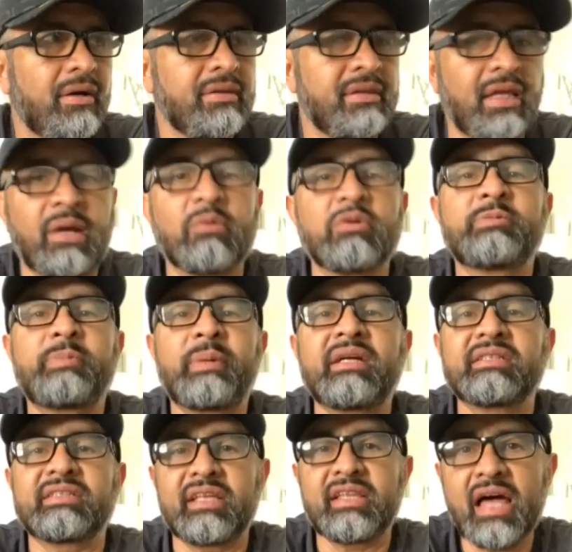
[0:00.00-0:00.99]
it was
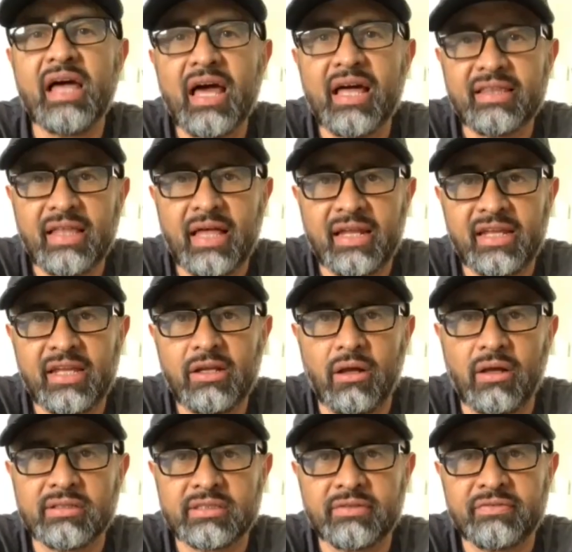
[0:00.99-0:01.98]
because of that he
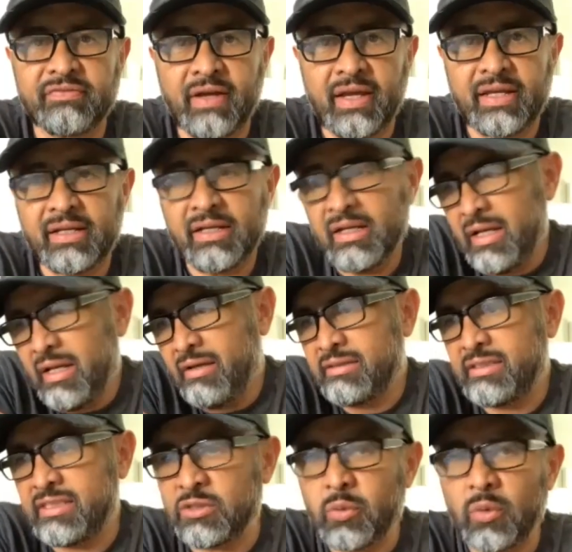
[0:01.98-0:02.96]
lost the fight.
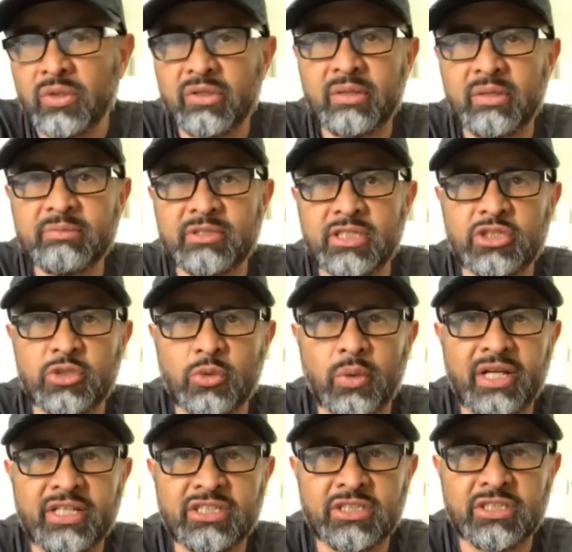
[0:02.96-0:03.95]
It's just one of them
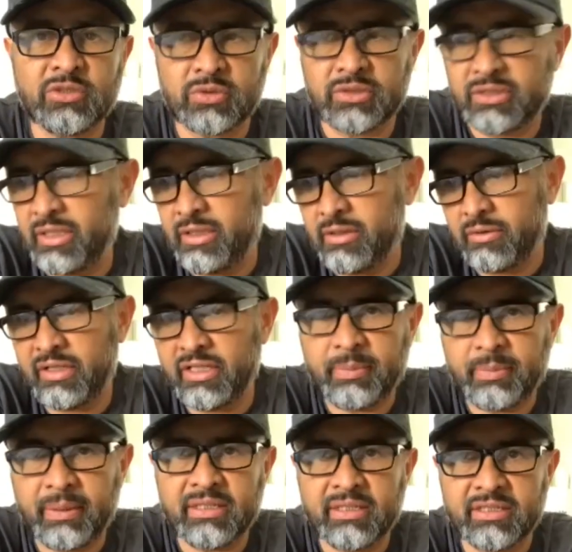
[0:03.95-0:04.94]
situations where, he's
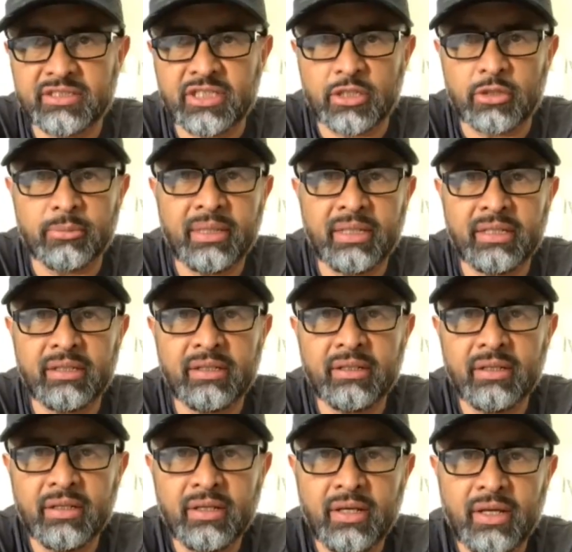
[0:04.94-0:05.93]
being a gentleman,
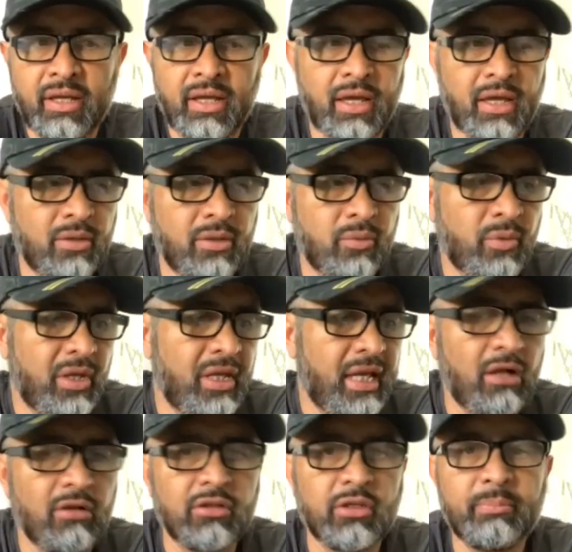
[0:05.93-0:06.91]
and we
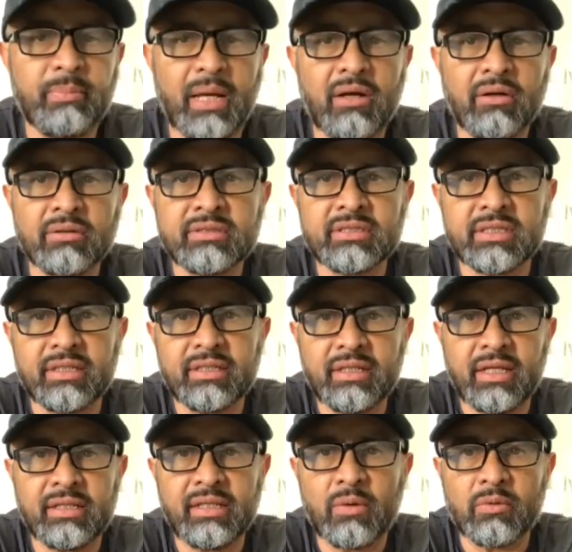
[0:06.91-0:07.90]
held the belts,
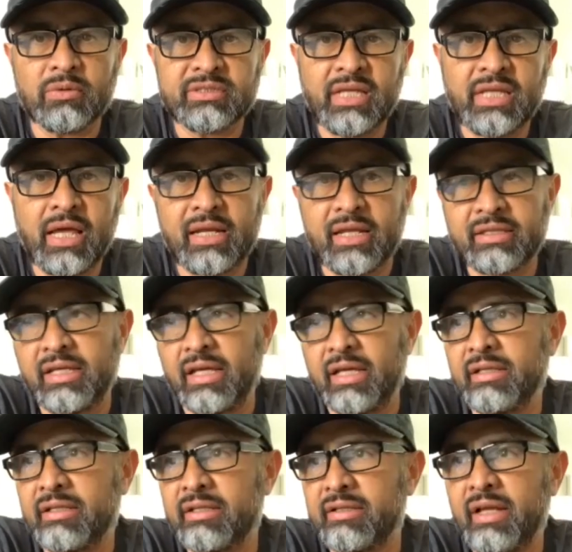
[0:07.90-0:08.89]
and that was that. At the
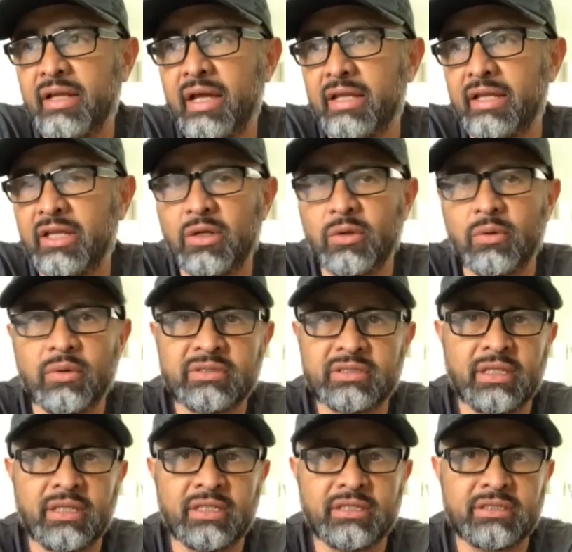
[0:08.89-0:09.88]
end of the night,
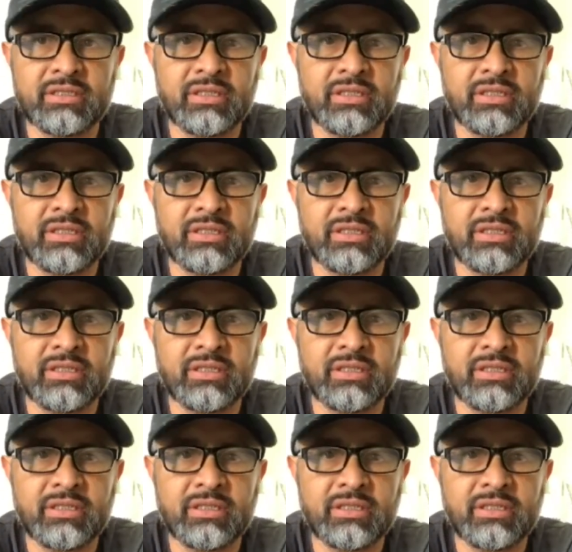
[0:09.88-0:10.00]
it's